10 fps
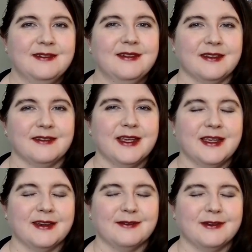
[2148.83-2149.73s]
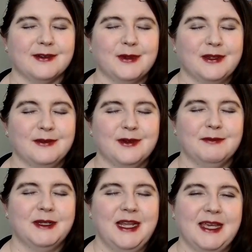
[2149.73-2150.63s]
And I'm thinking, oh God, well, what
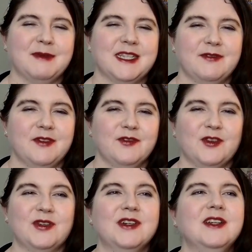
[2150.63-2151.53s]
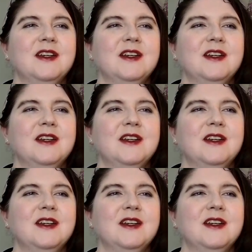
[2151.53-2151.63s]
am I letting myself in for?